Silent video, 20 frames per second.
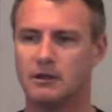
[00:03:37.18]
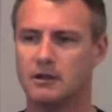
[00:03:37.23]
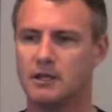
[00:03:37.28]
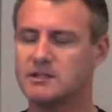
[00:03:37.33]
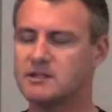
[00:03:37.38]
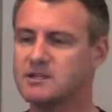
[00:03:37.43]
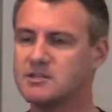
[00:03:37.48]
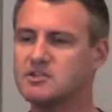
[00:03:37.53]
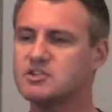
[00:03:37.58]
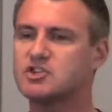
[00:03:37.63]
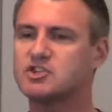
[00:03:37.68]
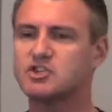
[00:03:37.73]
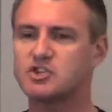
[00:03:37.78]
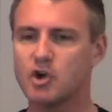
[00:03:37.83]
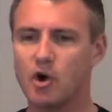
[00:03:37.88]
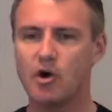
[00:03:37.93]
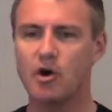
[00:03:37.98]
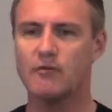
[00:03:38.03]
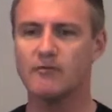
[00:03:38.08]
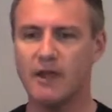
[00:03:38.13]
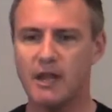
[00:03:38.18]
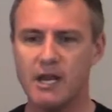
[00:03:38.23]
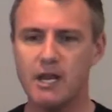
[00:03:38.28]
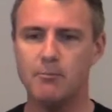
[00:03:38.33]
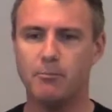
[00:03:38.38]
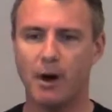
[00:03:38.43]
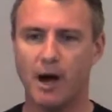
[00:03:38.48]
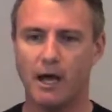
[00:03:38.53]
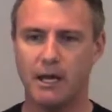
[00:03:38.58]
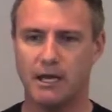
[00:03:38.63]
That doesn't serve
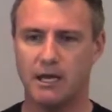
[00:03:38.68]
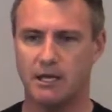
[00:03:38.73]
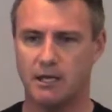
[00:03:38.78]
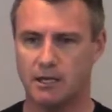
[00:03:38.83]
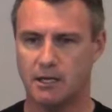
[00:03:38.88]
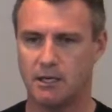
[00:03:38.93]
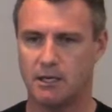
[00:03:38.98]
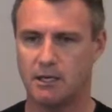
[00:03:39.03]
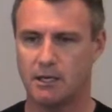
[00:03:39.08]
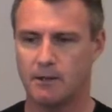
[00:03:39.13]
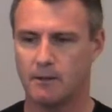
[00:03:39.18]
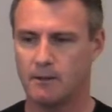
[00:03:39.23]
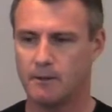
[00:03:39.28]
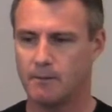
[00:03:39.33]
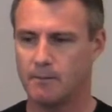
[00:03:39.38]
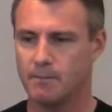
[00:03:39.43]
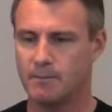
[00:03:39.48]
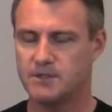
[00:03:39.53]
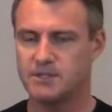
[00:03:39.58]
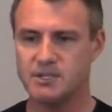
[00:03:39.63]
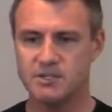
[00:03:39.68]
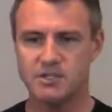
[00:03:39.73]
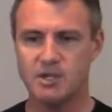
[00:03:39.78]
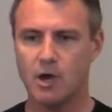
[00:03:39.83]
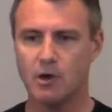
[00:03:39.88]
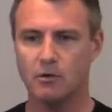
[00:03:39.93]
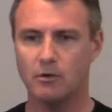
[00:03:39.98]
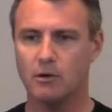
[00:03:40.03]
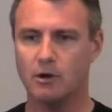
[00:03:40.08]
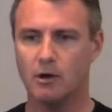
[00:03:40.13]
anybody. Just
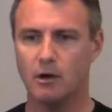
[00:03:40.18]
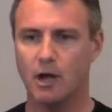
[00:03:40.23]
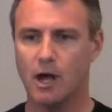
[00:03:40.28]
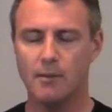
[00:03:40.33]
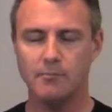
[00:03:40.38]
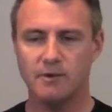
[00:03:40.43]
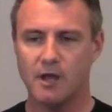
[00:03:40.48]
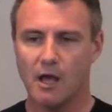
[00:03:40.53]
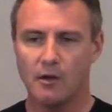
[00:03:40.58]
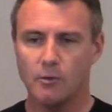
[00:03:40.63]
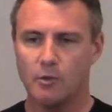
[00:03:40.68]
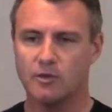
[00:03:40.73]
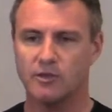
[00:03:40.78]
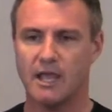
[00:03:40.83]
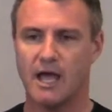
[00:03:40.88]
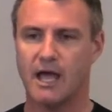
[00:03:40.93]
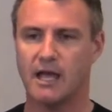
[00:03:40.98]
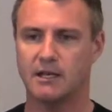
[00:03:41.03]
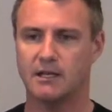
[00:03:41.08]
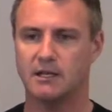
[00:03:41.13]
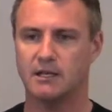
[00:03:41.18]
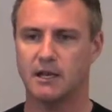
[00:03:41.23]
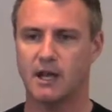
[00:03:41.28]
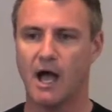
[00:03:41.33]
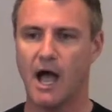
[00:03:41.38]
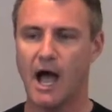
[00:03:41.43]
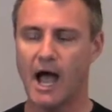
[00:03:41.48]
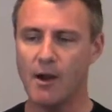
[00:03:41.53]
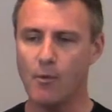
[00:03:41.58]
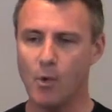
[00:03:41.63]
go, I'm done with that.
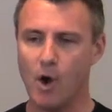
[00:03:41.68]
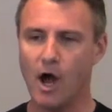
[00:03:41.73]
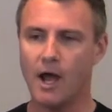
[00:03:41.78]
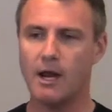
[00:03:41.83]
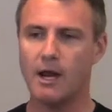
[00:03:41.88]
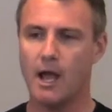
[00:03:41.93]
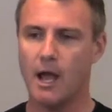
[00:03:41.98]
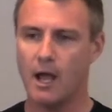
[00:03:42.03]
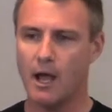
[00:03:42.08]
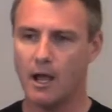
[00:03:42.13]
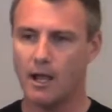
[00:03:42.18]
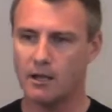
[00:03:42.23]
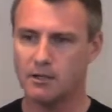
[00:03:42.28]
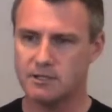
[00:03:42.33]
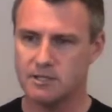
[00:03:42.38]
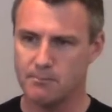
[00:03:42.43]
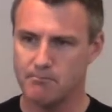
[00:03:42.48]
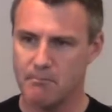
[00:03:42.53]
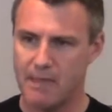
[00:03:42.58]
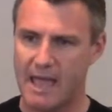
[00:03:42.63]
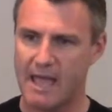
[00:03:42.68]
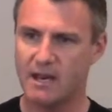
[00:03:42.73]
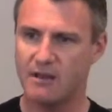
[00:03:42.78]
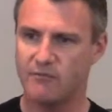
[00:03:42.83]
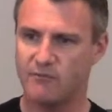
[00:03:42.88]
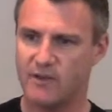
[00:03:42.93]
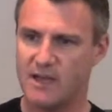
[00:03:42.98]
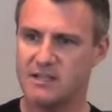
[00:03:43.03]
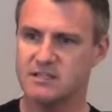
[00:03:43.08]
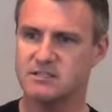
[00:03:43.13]
I want to
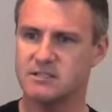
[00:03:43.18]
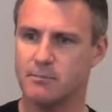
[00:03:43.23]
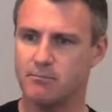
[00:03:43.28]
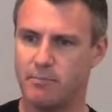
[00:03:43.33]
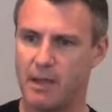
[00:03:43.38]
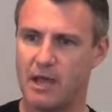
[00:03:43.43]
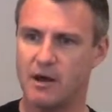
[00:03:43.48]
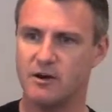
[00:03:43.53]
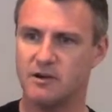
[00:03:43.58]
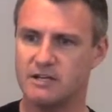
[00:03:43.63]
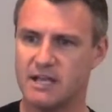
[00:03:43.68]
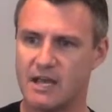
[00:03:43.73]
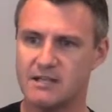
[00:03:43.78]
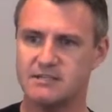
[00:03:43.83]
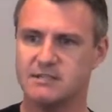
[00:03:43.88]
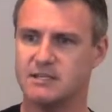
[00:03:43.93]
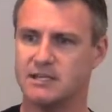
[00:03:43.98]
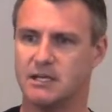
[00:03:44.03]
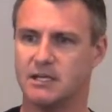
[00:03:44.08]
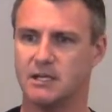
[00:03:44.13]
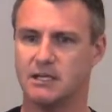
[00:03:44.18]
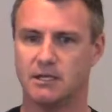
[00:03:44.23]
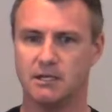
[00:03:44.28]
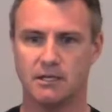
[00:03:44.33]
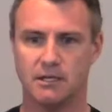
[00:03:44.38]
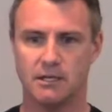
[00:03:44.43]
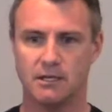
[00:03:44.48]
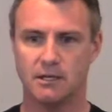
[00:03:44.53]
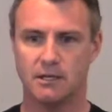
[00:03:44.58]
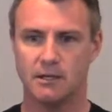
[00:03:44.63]
manifest a better destiny.
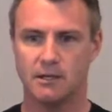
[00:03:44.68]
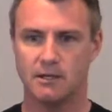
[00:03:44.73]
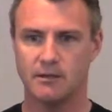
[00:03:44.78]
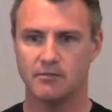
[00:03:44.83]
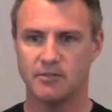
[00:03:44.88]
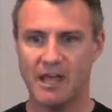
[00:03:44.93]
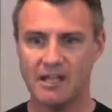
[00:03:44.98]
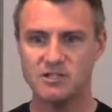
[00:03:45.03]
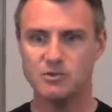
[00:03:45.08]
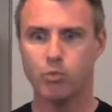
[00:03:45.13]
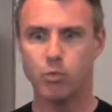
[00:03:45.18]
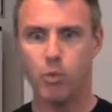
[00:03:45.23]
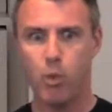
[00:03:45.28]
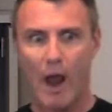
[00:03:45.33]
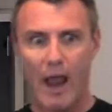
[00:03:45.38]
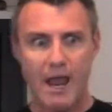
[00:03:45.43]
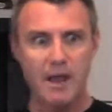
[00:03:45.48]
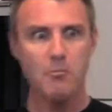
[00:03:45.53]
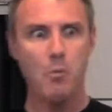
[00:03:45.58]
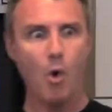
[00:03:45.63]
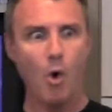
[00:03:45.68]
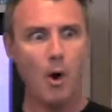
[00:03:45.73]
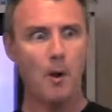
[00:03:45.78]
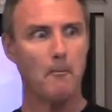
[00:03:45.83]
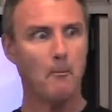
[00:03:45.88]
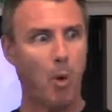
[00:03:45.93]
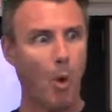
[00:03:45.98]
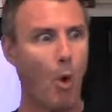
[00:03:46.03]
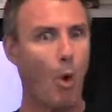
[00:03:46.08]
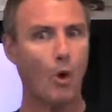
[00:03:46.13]
That's way more
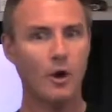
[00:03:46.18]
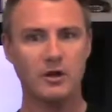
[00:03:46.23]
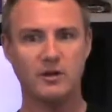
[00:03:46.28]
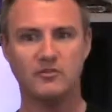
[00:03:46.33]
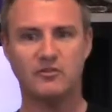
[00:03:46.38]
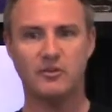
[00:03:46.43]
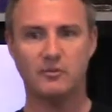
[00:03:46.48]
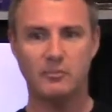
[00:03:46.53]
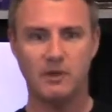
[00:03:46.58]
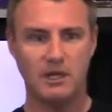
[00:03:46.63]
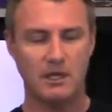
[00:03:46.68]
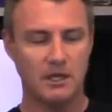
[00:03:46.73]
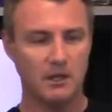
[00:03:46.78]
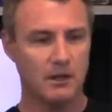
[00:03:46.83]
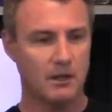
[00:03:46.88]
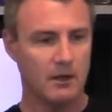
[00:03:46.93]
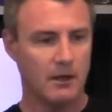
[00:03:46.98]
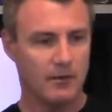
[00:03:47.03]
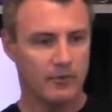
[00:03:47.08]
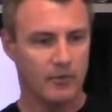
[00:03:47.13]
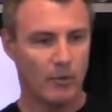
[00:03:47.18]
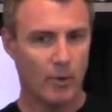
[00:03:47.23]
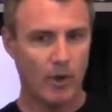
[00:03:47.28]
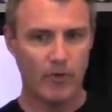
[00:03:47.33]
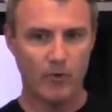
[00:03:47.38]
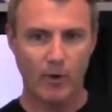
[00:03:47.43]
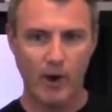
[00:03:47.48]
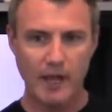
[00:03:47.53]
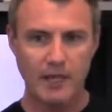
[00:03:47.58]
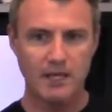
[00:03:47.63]
important to me than
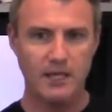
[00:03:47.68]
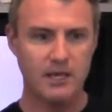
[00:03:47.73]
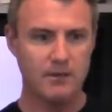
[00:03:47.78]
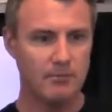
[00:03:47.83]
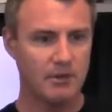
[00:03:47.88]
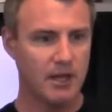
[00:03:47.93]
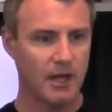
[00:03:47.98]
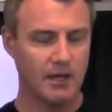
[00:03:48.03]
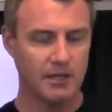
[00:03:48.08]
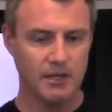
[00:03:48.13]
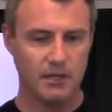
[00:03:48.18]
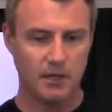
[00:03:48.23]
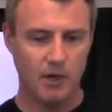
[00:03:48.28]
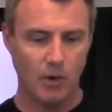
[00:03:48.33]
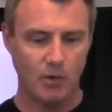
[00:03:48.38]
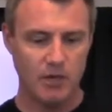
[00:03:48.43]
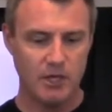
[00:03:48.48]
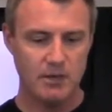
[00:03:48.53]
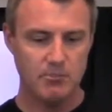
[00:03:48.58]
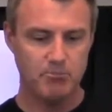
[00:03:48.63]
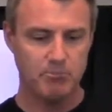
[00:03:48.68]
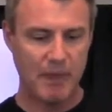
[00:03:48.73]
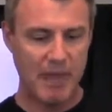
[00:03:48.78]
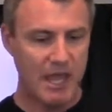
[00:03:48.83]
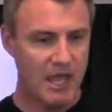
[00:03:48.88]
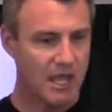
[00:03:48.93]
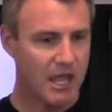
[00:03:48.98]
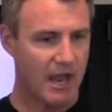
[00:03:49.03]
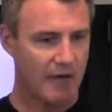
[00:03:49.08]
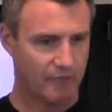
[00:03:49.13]
whether I eat
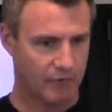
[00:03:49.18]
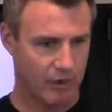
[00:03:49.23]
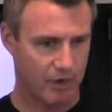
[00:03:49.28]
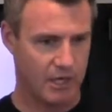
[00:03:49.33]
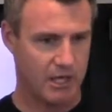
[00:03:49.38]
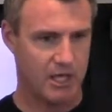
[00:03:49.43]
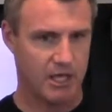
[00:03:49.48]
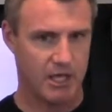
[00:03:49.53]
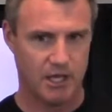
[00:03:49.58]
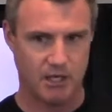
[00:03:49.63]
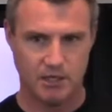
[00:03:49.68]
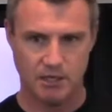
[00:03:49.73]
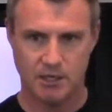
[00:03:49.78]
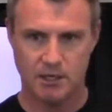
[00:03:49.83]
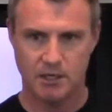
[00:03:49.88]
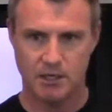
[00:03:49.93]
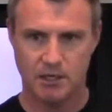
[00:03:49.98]
pig ever again.